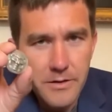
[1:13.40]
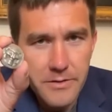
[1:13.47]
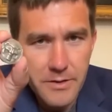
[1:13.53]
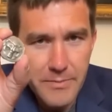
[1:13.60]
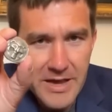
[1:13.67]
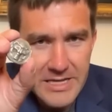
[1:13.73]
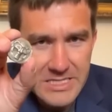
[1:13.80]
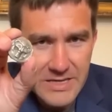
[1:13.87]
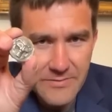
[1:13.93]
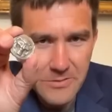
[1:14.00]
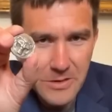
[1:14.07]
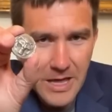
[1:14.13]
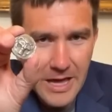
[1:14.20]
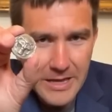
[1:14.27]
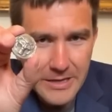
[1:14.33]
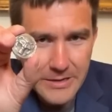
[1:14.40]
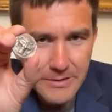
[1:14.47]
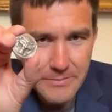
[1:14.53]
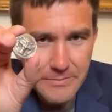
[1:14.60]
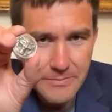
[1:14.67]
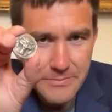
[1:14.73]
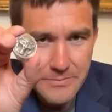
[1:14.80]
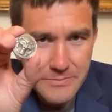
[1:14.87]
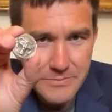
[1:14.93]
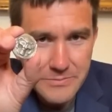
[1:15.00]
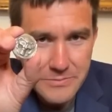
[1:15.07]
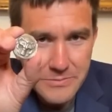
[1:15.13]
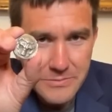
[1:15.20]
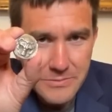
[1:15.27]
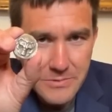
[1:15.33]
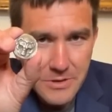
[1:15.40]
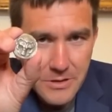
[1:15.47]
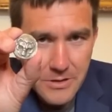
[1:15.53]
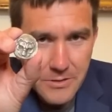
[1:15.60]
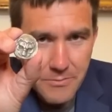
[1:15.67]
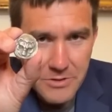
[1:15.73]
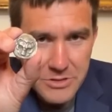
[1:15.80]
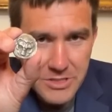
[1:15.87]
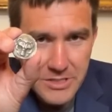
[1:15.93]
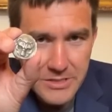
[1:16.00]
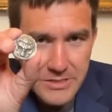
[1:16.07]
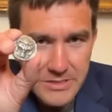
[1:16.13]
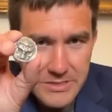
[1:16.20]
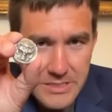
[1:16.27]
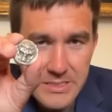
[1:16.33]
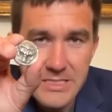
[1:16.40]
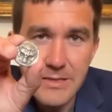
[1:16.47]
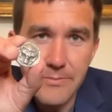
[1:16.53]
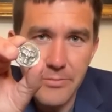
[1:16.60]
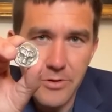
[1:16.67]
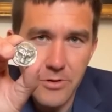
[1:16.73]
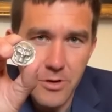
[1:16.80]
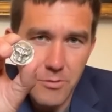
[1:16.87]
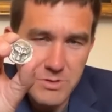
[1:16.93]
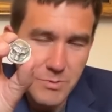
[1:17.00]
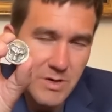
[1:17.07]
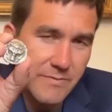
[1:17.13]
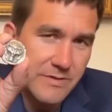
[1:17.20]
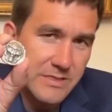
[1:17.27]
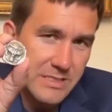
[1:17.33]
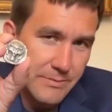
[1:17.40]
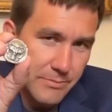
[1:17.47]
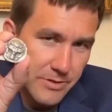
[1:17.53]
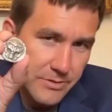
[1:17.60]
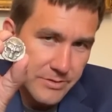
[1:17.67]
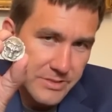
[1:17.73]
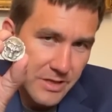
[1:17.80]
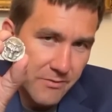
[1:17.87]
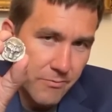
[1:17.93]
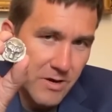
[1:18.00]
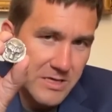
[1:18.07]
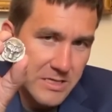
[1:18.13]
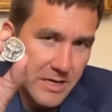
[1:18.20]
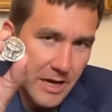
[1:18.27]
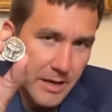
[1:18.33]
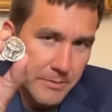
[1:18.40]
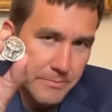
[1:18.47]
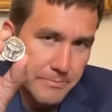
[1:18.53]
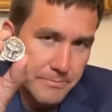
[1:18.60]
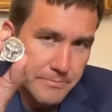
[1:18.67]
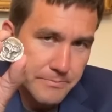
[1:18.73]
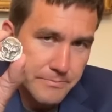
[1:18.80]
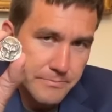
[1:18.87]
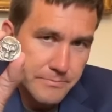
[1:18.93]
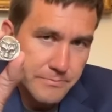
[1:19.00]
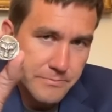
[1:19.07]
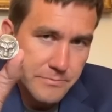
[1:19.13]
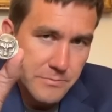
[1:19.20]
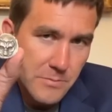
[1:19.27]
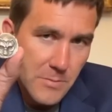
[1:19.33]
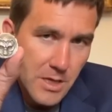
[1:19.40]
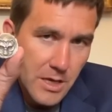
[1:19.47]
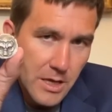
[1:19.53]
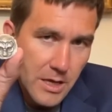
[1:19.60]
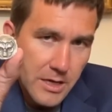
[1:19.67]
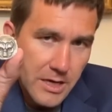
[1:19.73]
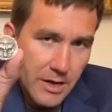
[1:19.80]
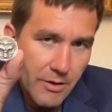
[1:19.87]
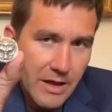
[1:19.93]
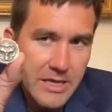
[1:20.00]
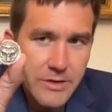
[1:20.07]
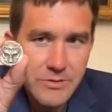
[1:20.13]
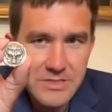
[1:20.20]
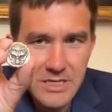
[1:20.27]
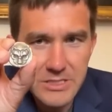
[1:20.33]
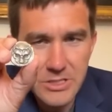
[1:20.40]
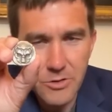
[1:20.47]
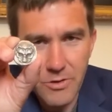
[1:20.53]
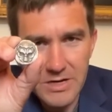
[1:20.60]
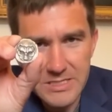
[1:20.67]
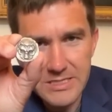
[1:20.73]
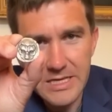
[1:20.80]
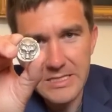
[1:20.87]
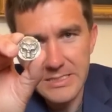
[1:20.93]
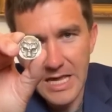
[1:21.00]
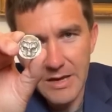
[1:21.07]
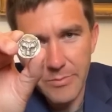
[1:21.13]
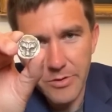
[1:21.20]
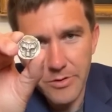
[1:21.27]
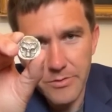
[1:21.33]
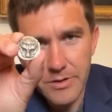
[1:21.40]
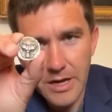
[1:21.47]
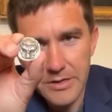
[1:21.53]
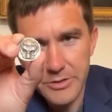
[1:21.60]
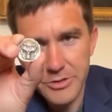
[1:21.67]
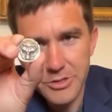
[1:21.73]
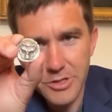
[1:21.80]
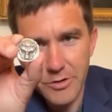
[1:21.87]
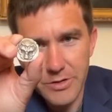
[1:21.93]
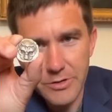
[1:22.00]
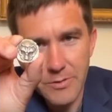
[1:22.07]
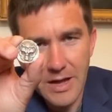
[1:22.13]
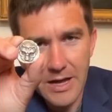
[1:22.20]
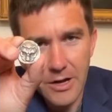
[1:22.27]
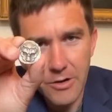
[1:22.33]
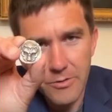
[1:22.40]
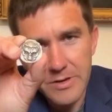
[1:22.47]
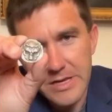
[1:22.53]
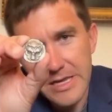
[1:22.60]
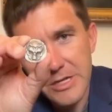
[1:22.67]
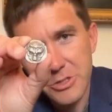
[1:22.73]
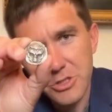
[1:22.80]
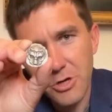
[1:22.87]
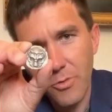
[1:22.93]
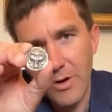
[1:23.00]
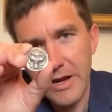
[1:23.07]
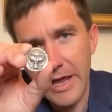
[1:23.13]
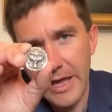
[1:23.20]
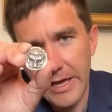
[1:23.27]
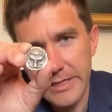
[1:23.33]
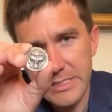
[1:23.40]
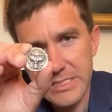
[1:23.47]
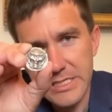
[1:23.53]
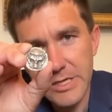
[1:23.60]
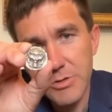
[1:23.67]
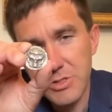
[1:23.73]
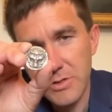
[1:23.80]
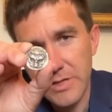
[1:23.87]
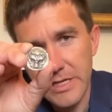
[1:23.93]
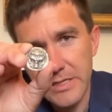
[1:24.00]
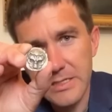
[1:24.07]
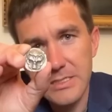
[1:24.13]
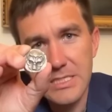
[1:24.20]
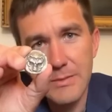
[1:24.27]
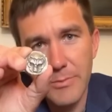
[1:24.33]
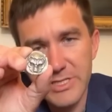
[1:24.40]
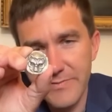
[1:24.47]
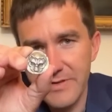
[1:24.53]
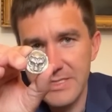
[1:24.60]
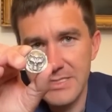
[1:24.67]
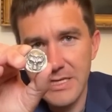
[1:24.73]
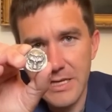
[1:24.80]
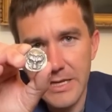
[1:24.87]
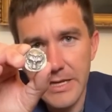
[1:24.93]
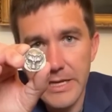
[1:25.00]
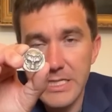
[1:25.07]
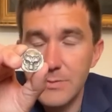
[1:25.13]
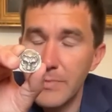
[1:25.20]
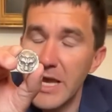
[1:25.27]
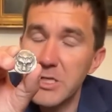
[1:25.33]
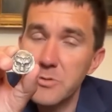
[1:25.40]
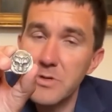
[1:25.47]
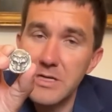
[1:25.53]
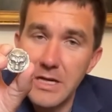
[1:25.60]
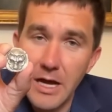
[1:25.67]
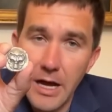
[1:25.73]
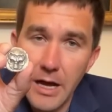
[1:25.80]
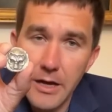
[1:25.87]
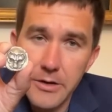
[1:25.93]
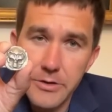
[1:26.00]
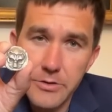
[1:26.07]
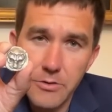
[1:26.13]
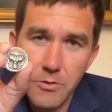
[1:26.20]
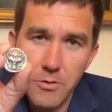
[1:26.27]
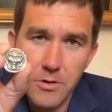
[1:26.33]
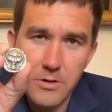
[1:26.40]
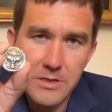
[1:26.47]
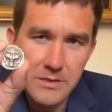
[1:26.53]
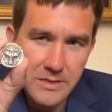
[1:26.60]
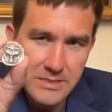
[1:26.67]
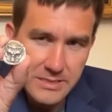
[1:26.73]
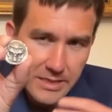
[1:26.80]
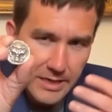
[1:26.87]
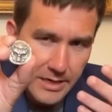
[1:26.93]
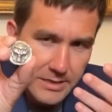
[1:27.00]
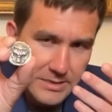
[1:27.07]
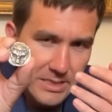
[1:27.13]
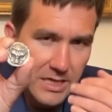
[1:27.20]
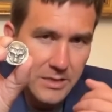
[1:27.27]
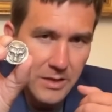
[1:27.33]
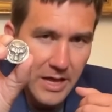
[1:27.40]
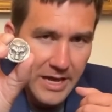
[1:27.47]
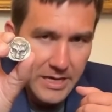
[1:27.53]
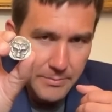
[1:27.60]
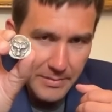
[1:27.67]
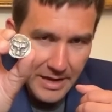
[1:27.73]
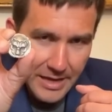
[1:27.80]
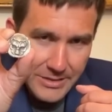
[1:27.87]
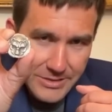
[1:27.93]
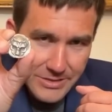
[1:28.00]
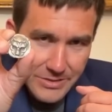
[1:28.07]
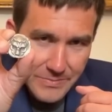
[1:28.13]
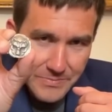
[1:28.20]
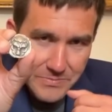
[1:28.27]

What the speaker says: the mask of a lion, which is the symbol, or was one of the symbols of Rhegium. Now, I use this coin as an example to show you how each coin has, usually, the symbols of its city, its patron god, or in this case, a lion mask,